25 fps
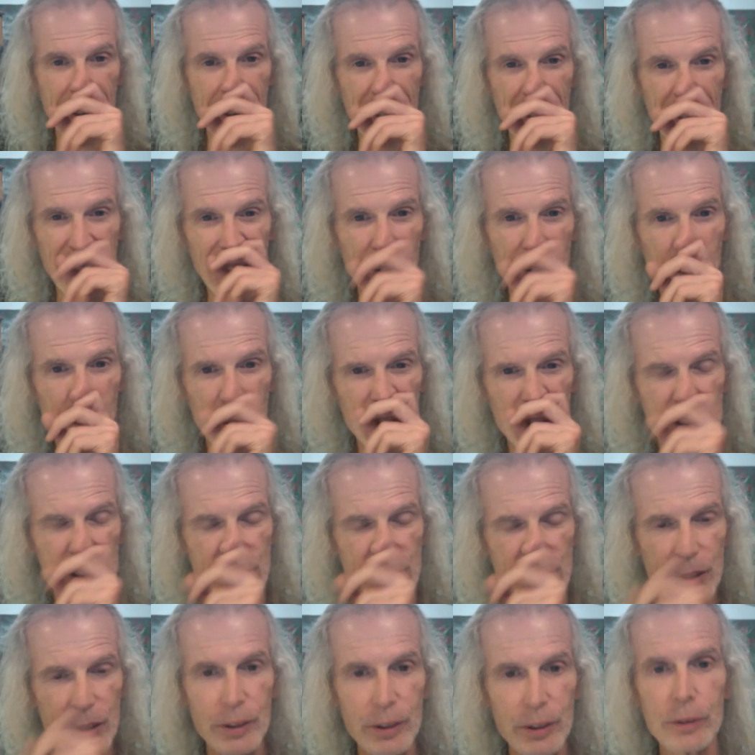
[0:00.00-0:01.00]
and I want to
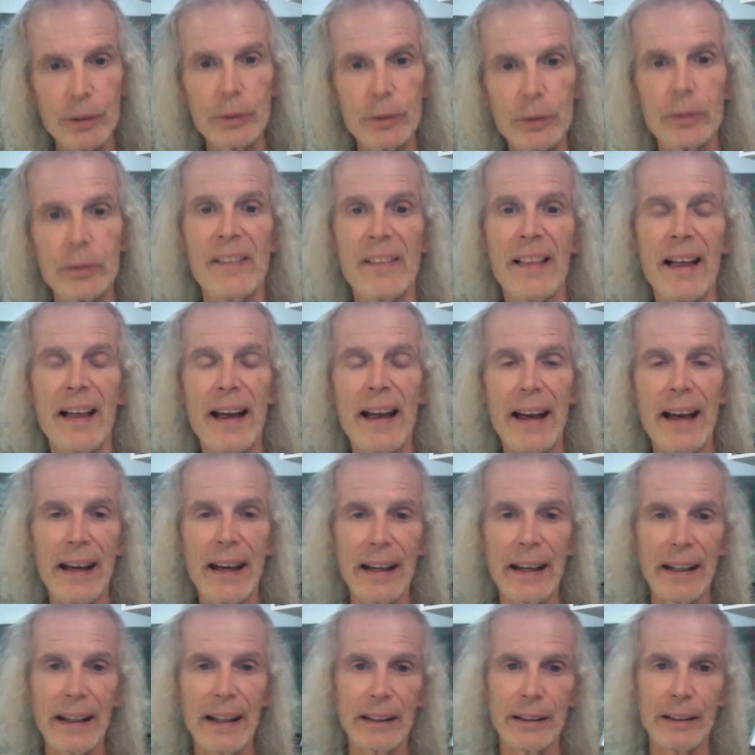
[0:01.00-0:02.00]
show you
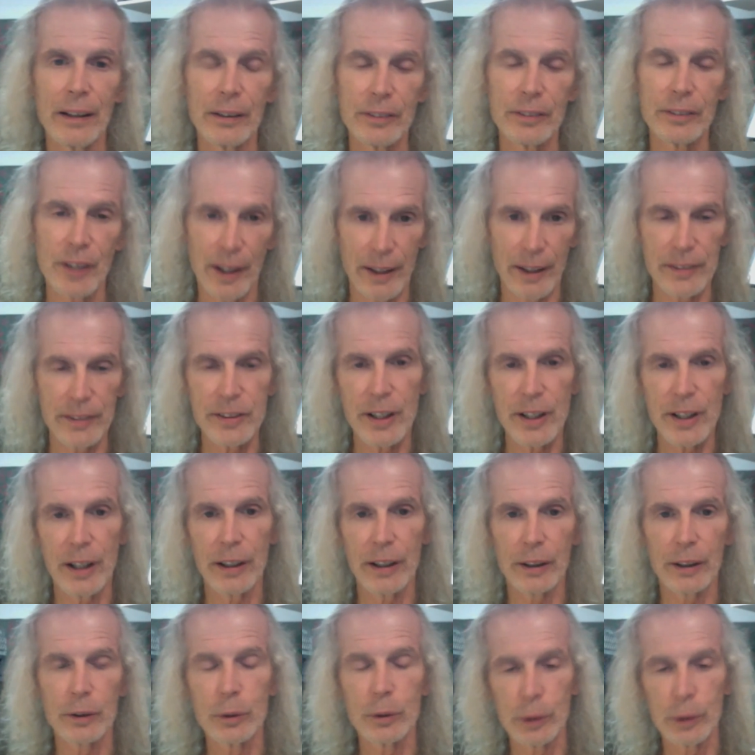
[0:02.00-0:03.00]
a
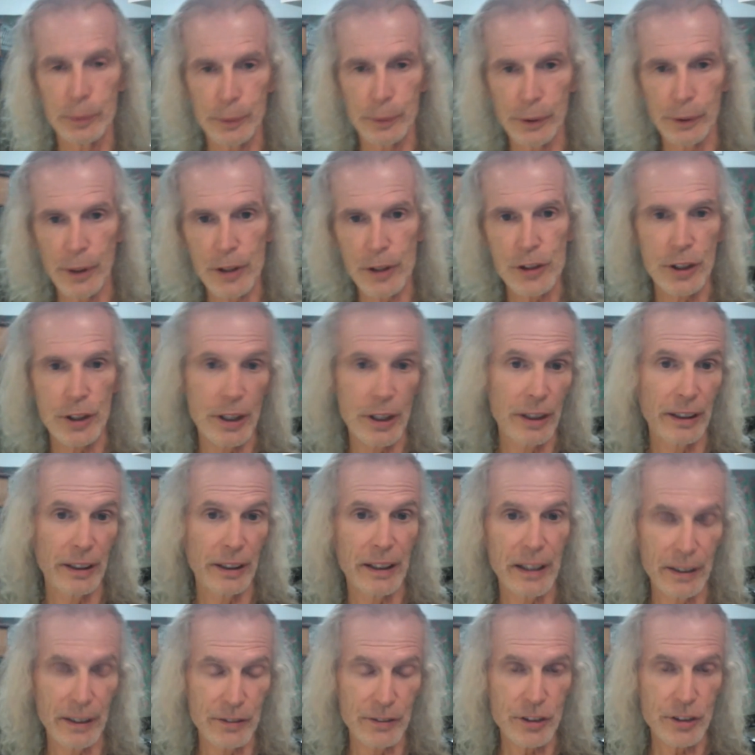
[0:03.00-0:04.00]
diatonic chord progression in the
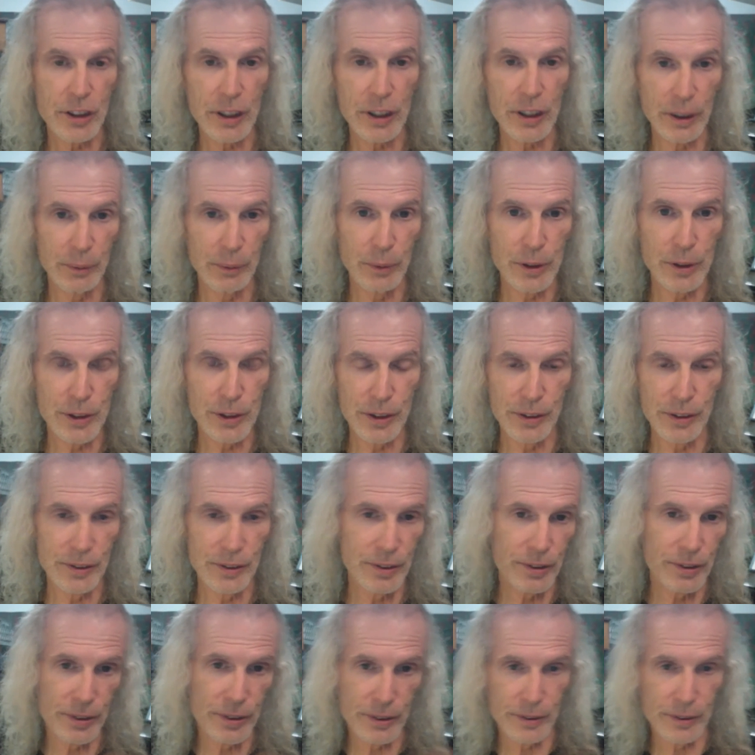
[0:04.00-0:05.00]
key of C, which
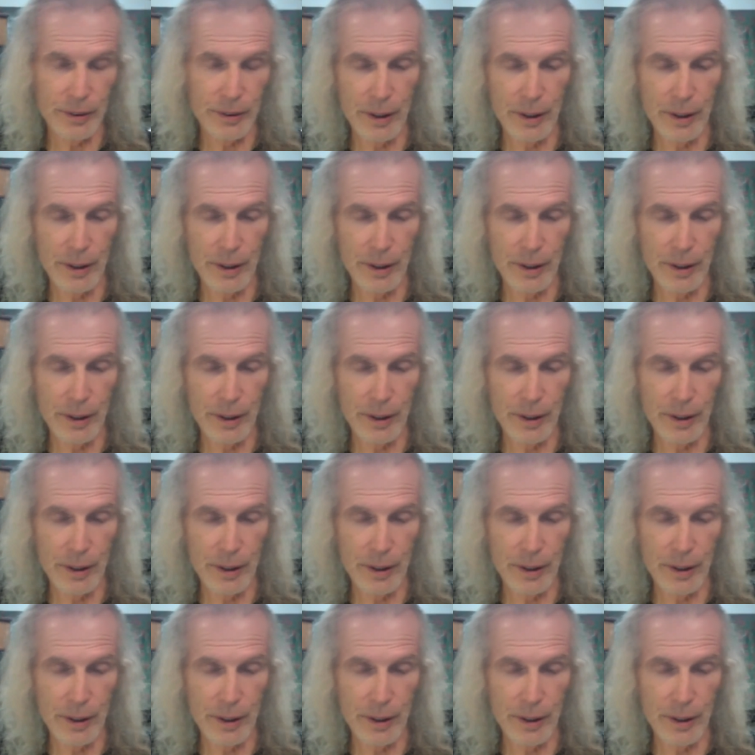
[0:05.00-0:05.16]
is,